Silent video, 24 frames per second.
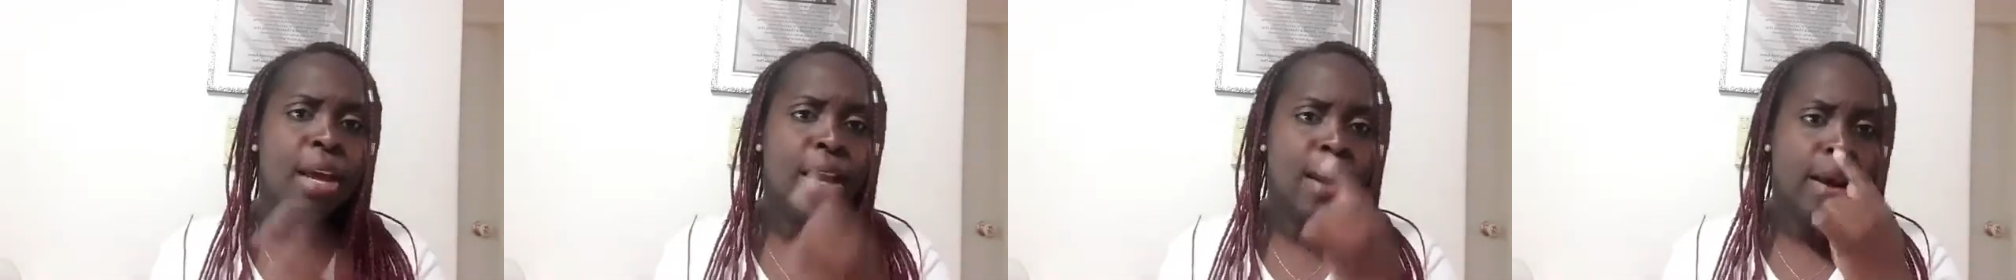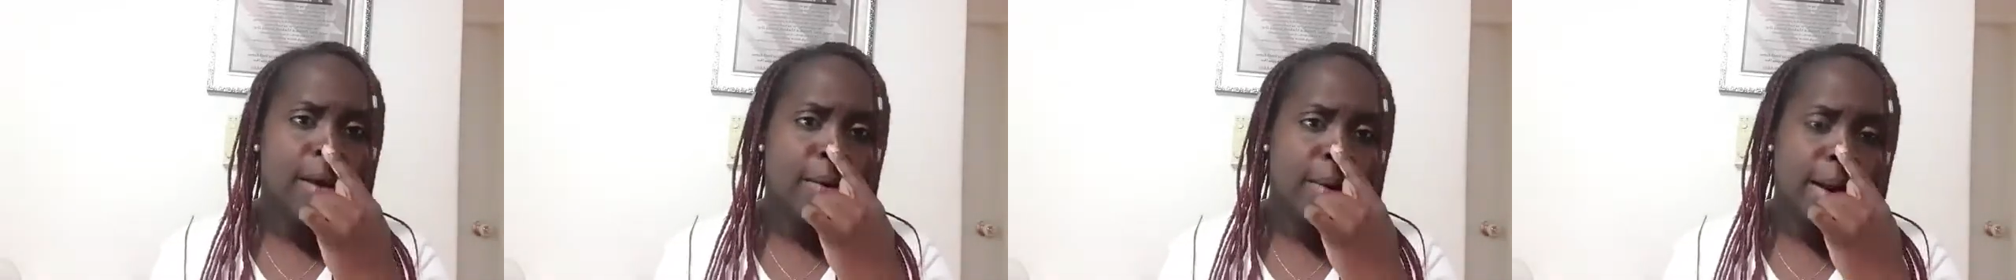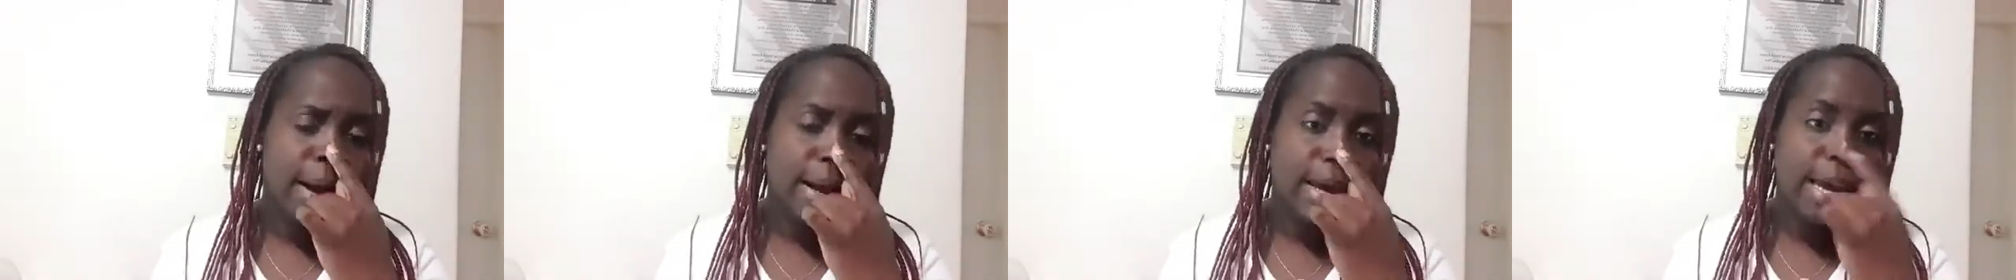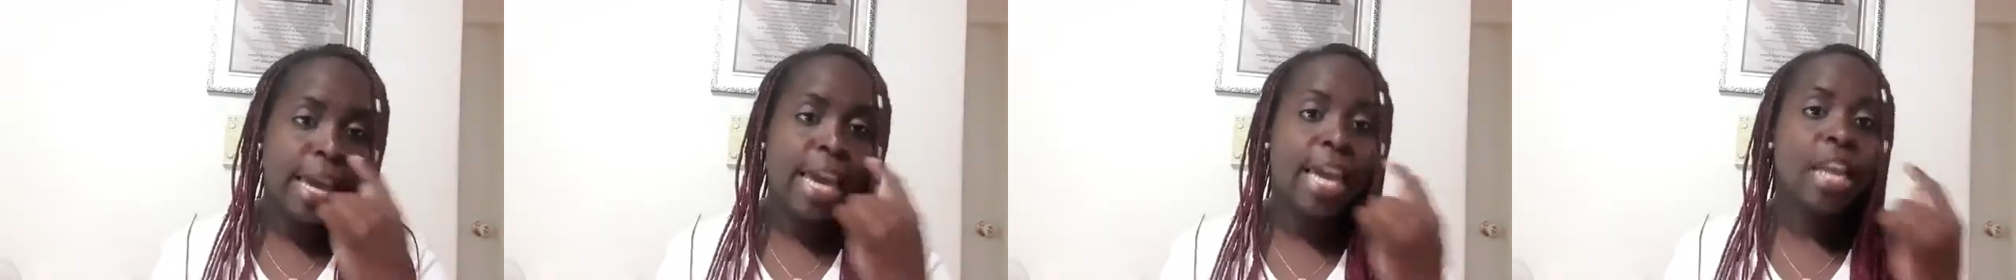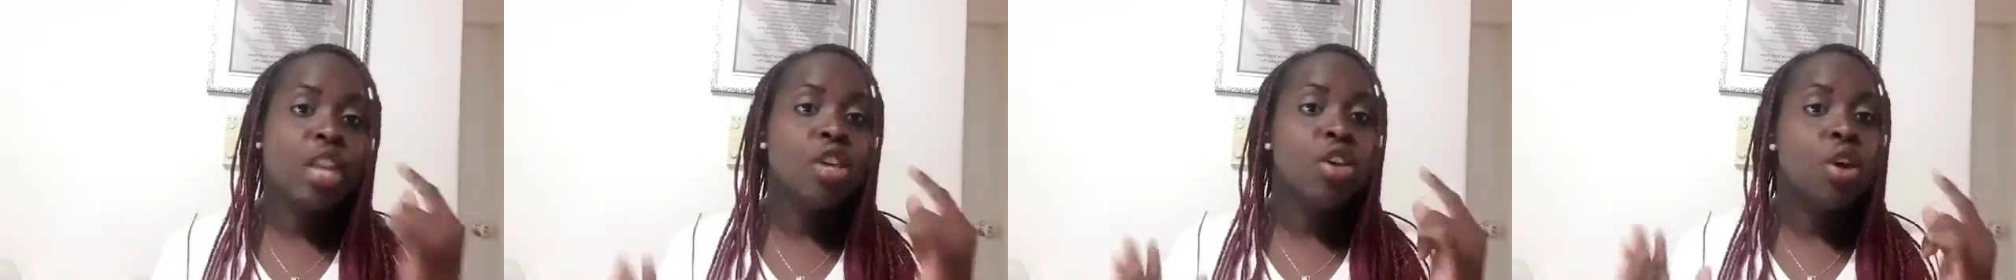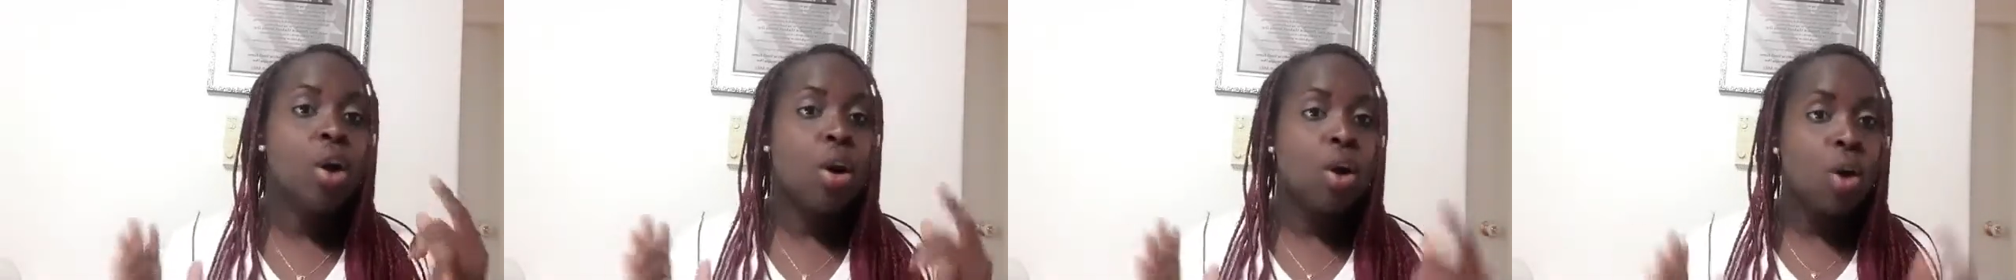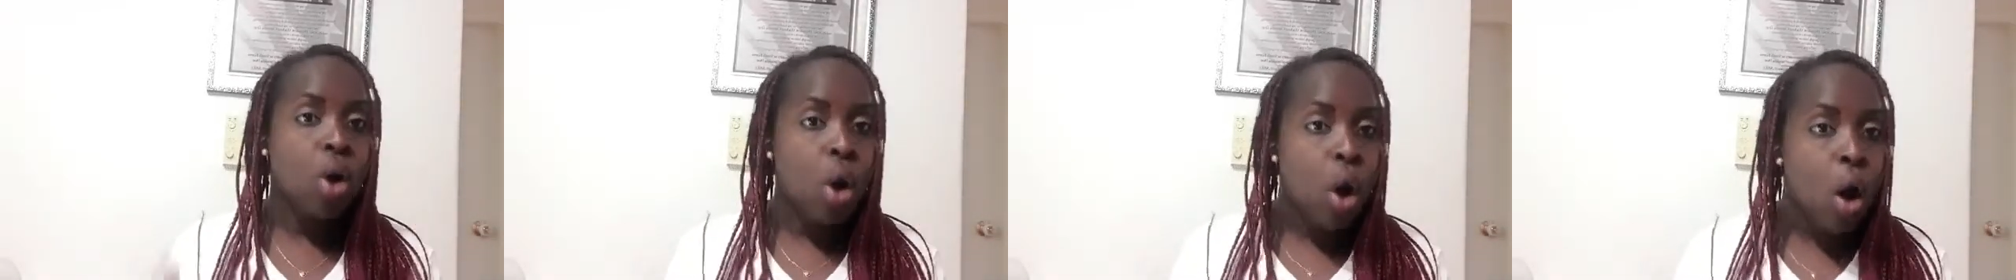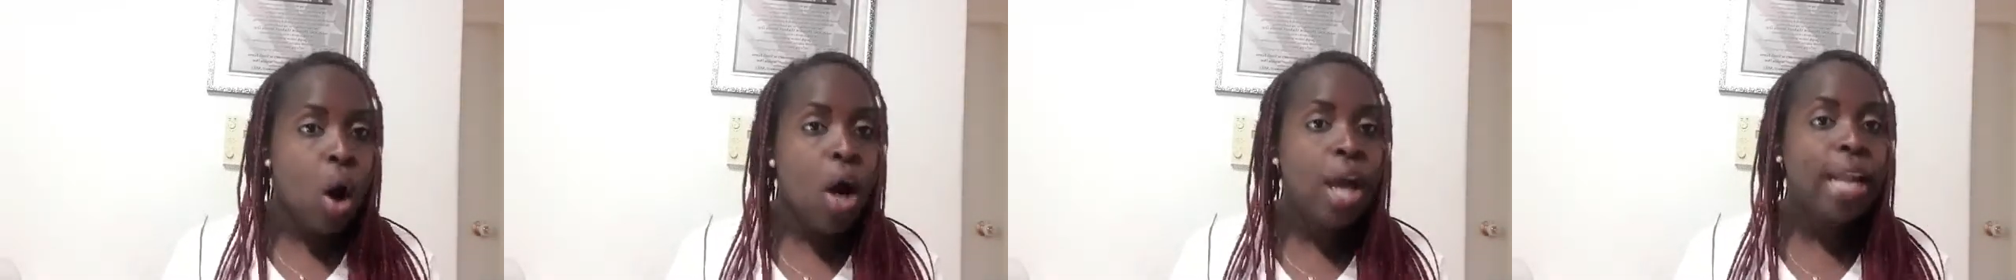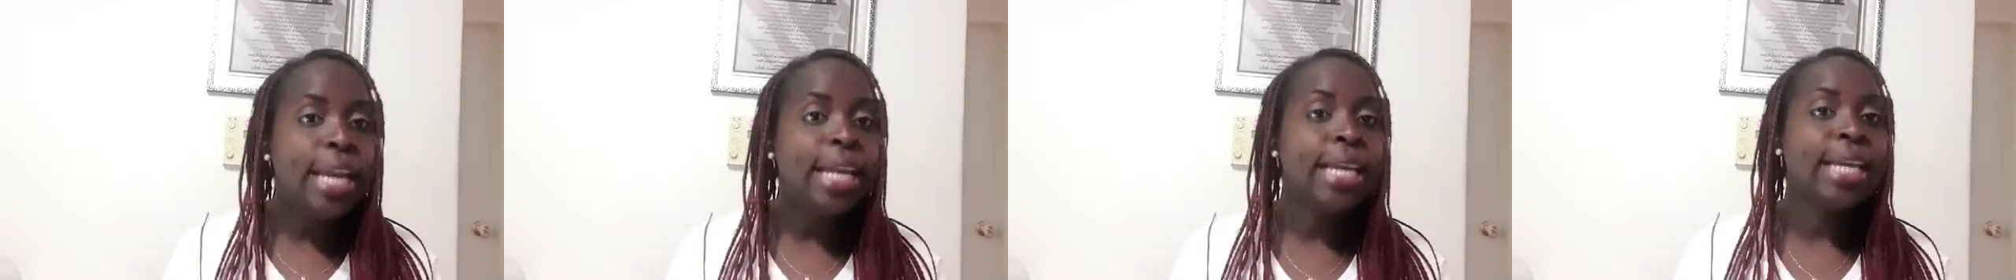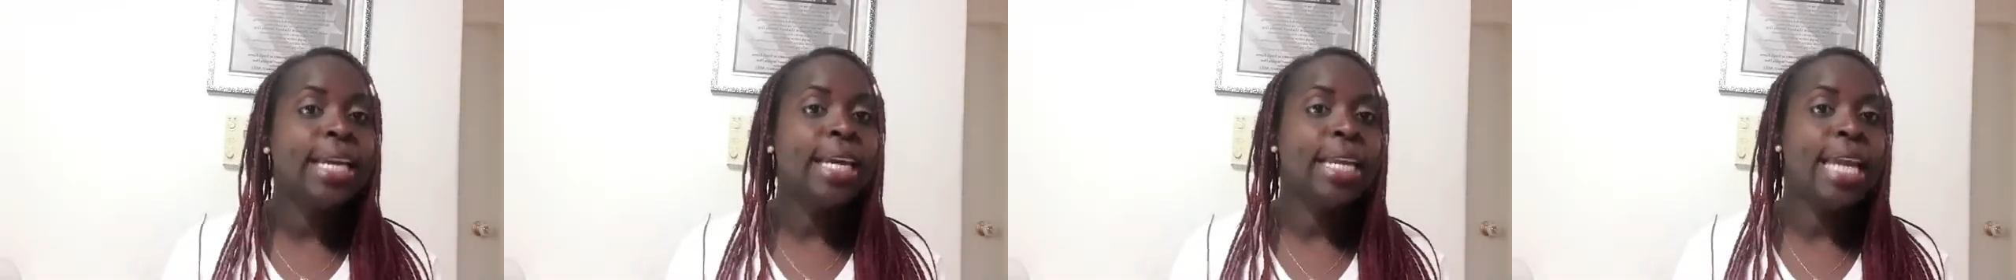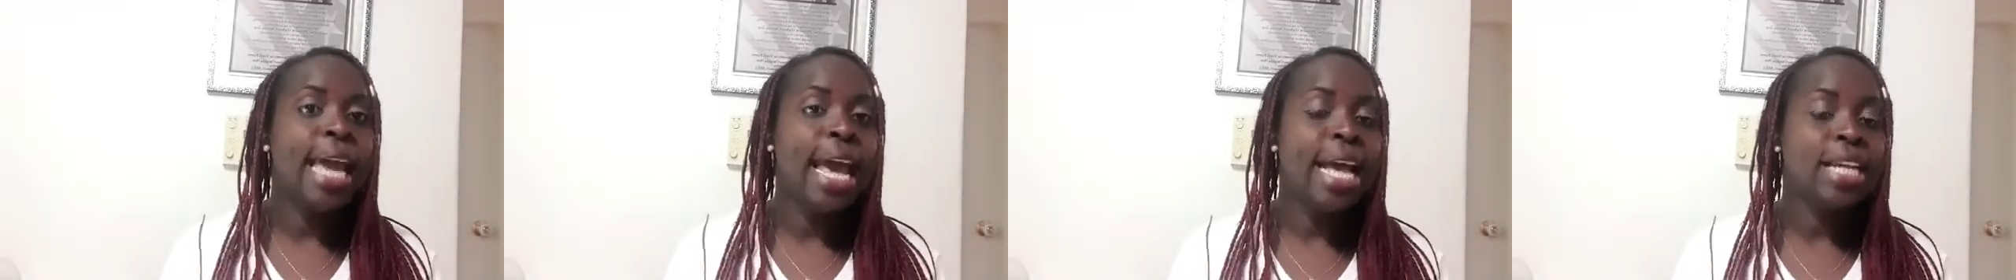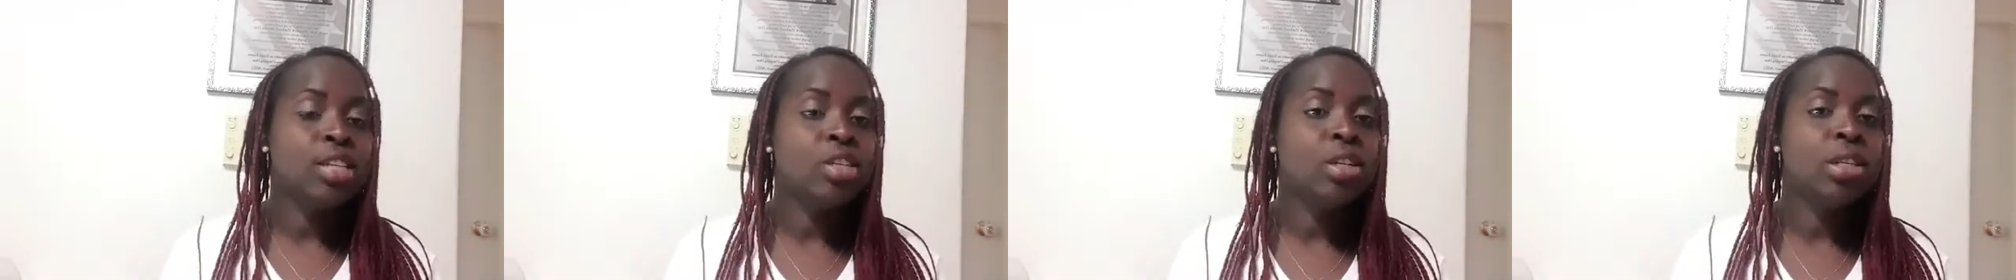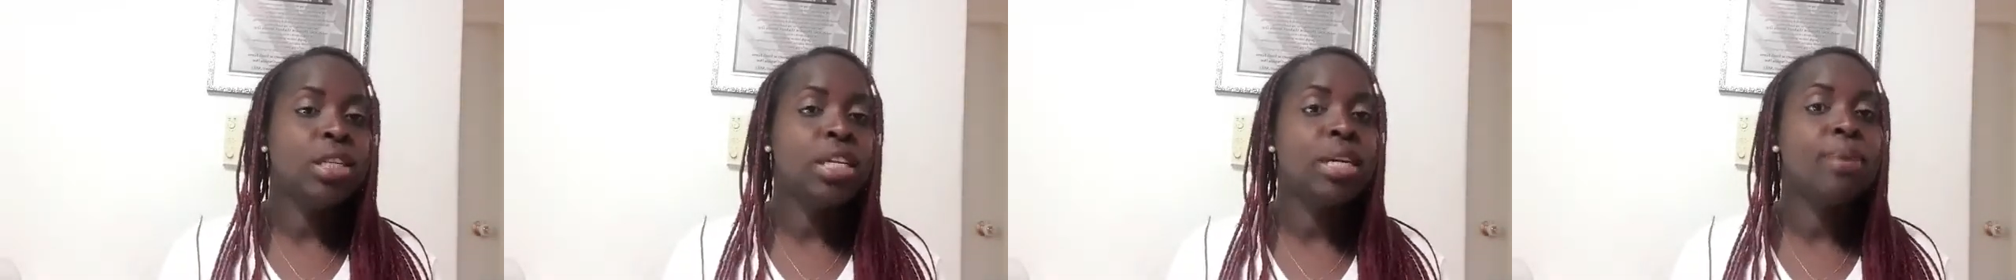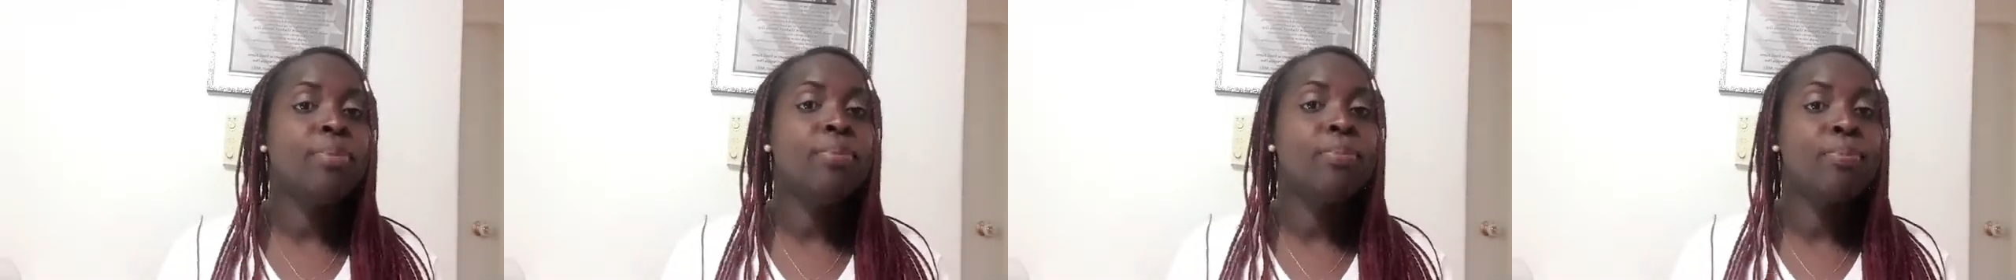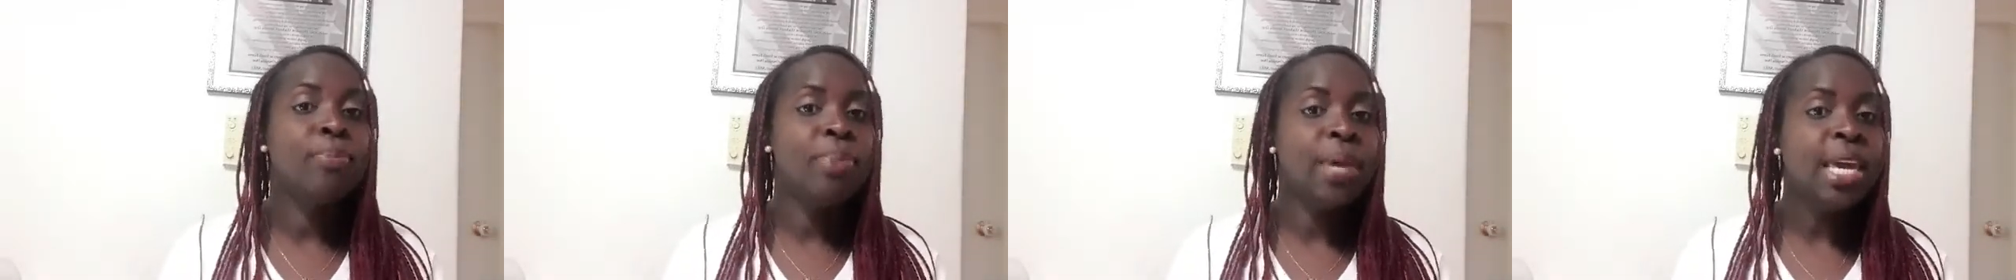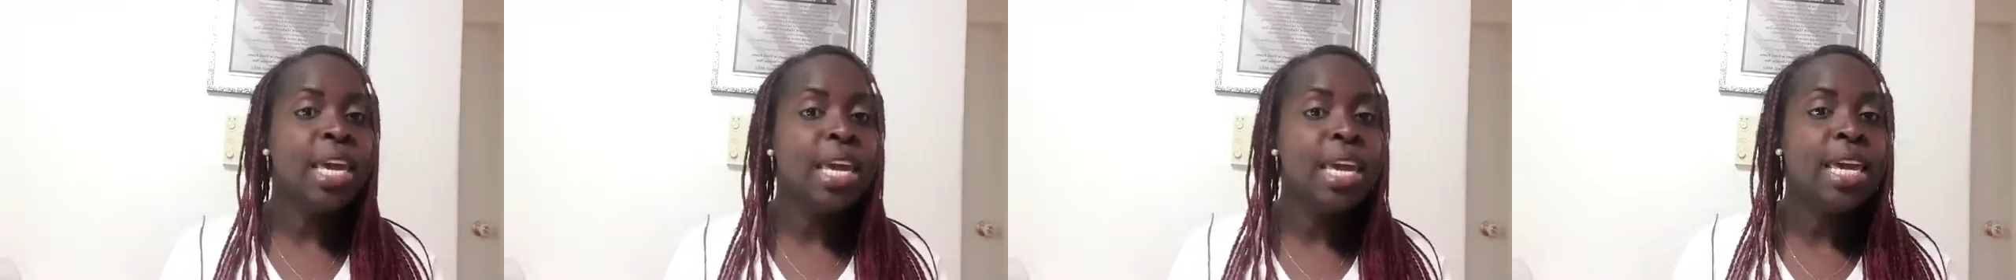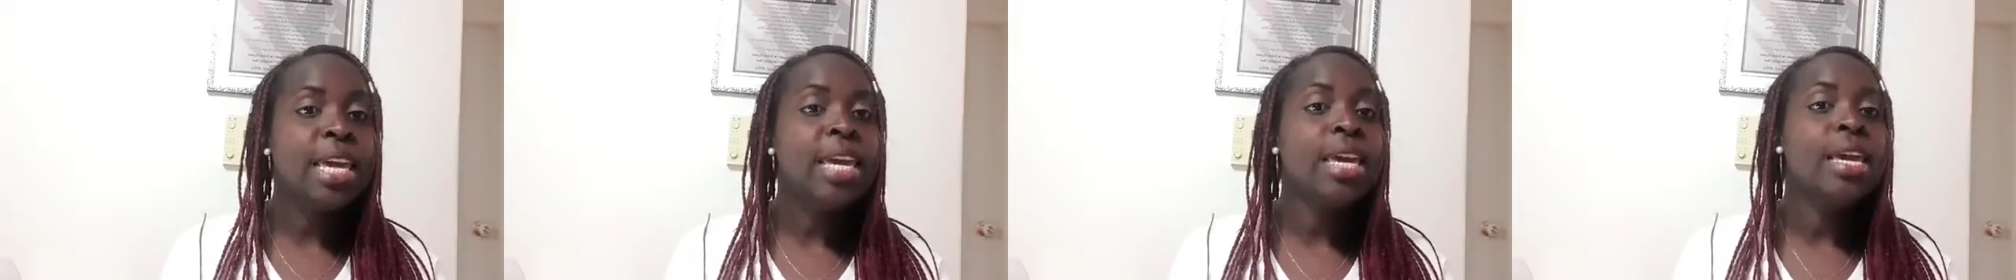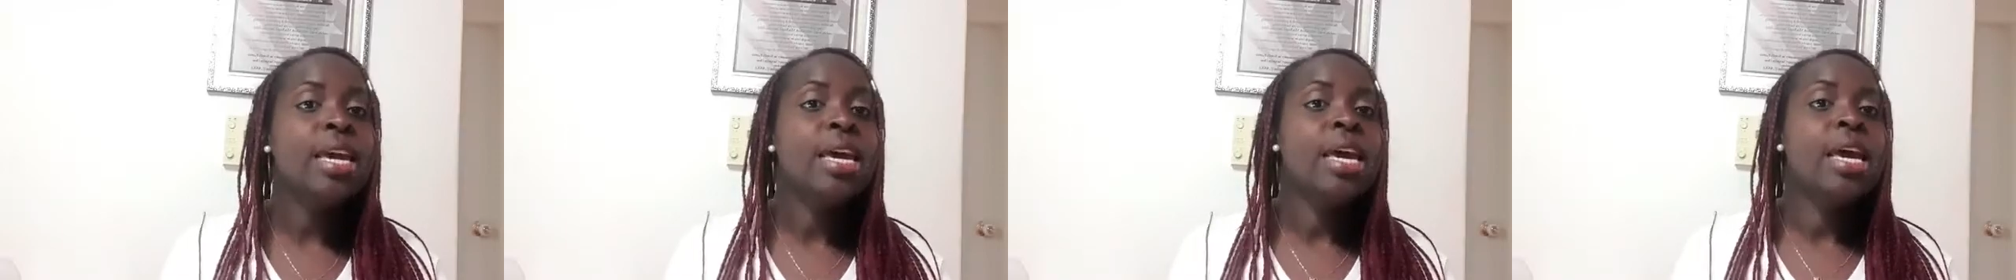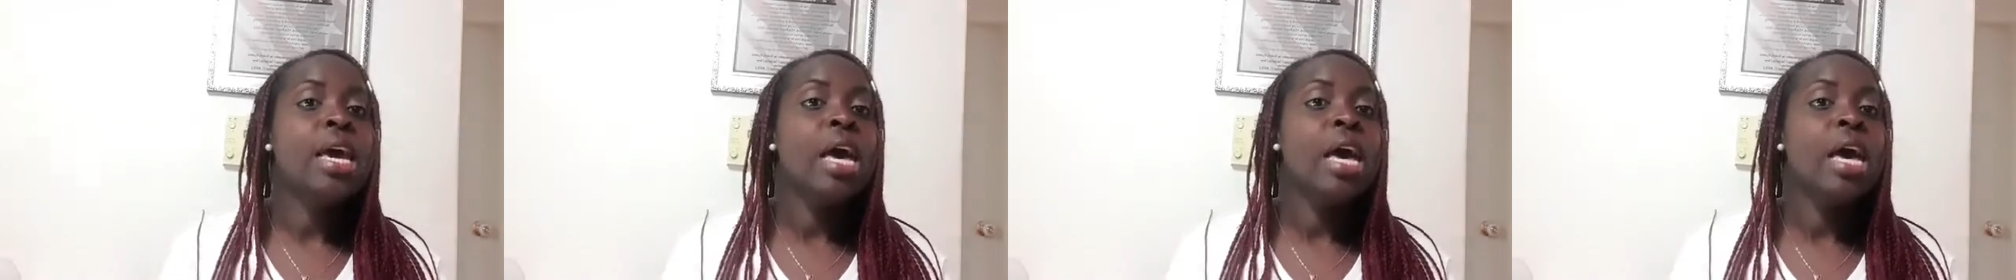All right, and your calling can actually be